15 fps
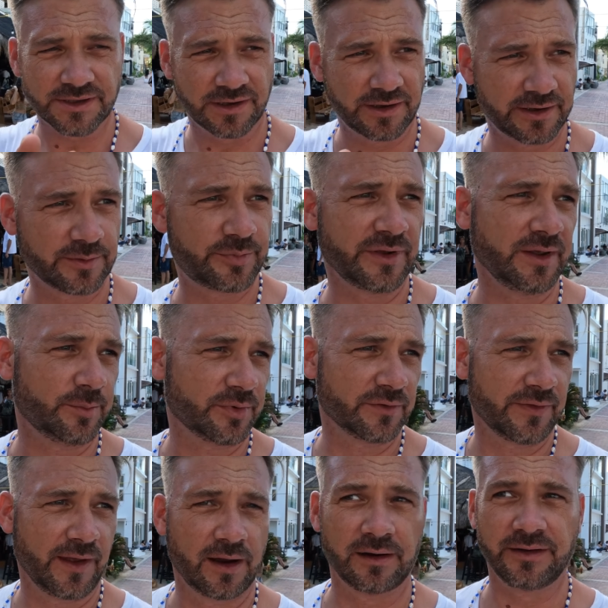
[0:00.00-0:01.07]
ton of
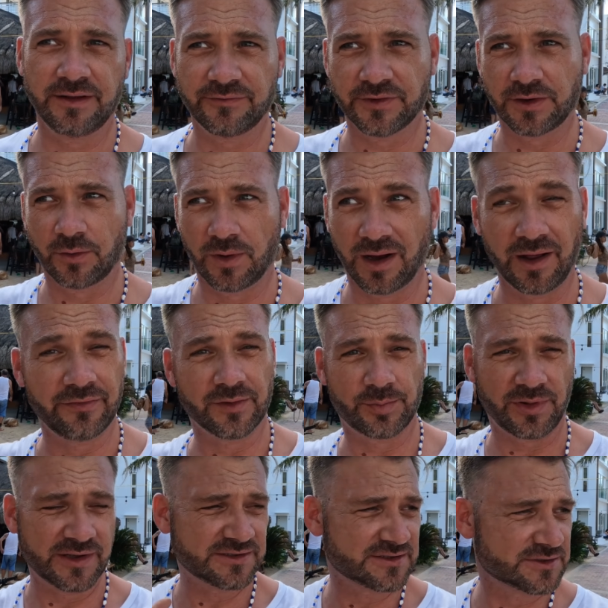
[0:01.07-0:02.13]
people there, even though other
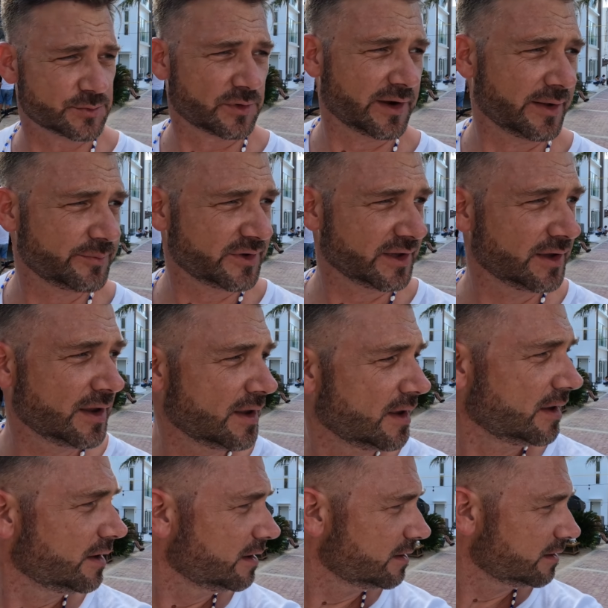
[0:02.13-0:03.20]
places were empty.
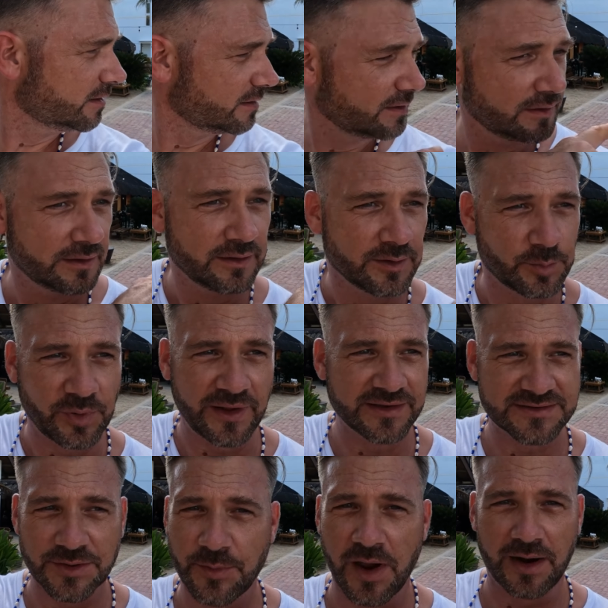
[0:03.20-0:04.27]
They're
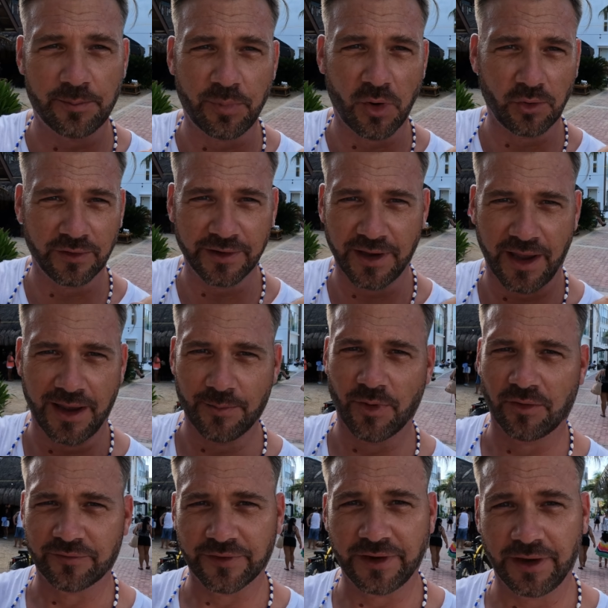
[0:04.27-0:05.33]
playing some kind of bowling game
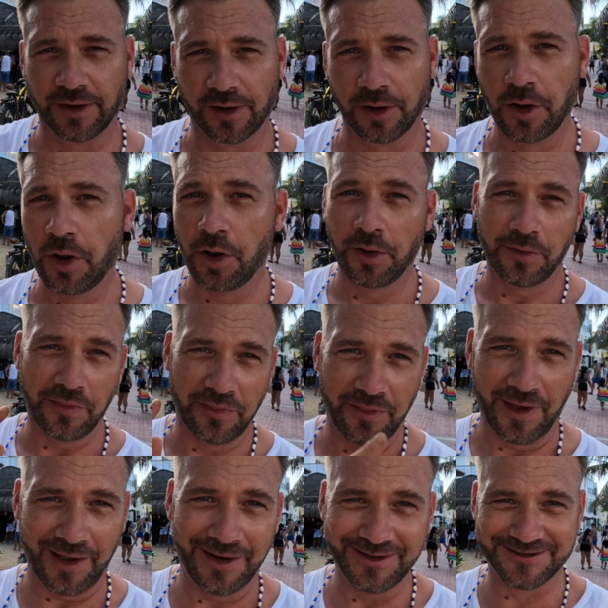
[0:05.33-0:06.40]
over here.
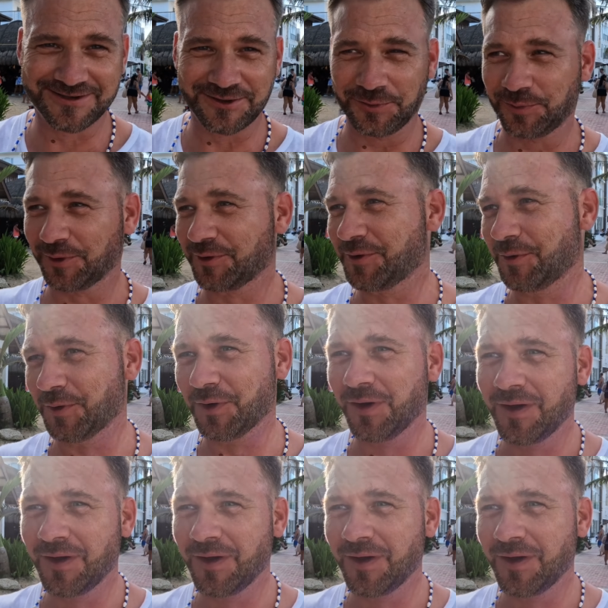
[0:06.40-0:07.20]
That is super cool.